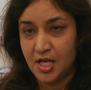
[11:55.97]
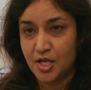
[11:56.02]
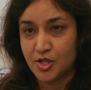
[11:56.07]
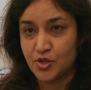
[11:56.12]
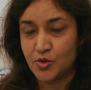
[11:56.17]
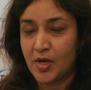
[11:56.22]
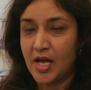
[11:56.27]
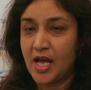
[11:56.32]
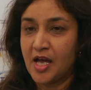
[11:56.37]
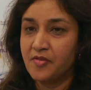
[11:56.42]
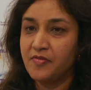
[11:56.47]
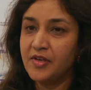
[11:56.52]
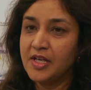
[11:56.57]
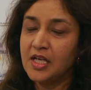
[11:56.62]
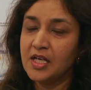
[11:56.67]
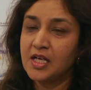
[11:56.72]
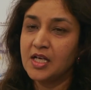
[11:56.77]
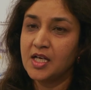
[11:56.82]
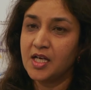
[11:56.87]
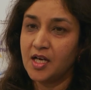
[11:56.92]
So
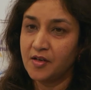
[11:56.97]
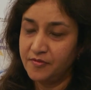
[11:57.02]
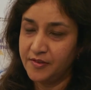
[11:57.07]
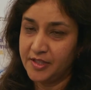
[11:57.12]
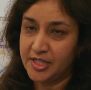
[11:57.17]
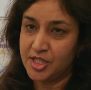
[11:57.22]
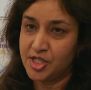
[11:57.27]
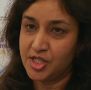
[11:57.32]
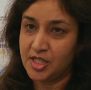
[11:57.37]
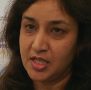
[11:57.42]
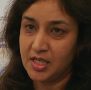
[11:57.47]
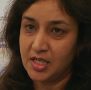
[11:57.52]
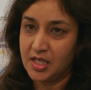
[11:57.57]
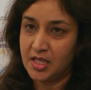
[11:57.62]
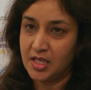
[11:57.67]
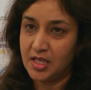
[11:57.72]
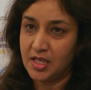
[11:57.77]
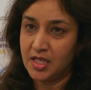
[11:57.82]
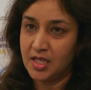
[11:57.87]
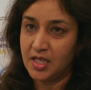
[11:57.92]
having coverage
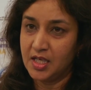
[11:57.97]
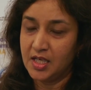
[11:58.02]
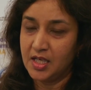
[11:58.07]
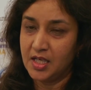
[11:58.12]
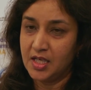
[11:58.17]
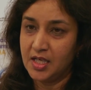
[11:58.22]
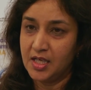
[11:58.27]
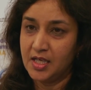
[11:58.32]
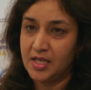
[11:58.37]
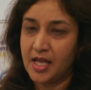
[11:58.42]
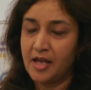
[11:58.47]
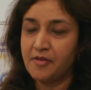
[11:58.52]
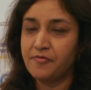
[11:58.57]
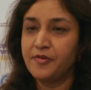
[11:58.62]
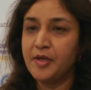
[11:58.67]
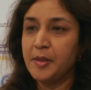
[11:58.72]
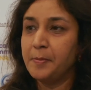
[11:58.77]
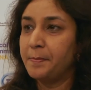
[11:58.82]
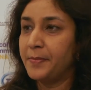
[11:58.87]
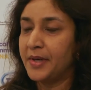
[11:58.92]
in
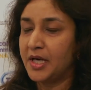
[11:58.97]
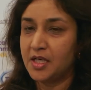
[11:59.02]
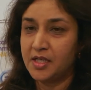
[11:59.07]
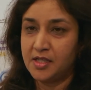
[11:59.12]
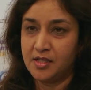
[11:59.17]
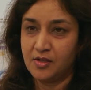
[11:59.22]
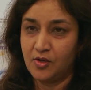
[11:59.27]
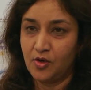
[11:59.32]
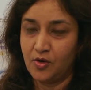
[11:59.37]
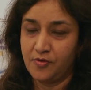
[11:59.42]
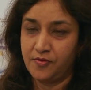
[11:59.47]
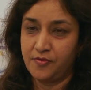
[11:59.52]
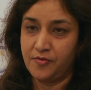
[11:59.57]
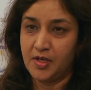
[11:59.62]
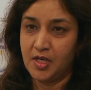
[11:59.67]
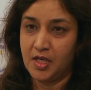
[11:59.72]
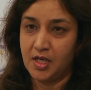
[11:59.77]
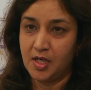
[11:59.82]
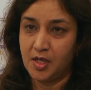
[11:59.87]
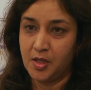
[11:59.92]
every part of
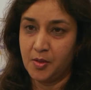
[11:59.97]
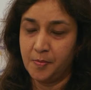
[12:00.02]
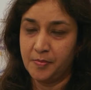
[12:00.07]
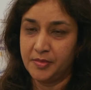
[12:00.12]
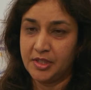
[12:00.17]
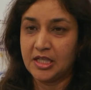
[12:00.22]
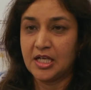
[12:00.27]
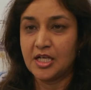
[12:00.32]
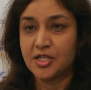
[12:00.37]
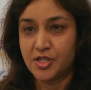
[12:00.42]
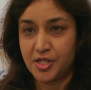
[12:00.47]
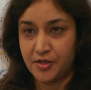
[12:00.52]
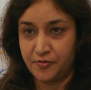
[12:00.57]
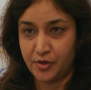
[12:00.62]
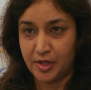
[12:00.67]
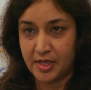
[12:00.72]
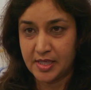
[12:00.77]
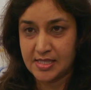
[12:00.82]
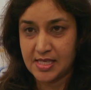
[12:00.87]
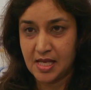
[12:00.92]
the country,
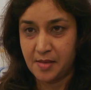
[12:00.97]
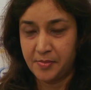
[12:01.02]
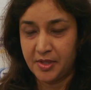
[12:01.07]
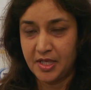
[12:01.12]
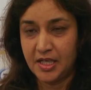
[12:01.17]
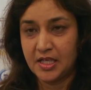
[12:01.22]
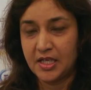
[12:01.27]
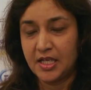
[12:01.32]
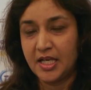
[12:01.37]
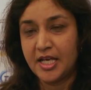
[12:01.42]
for example, in a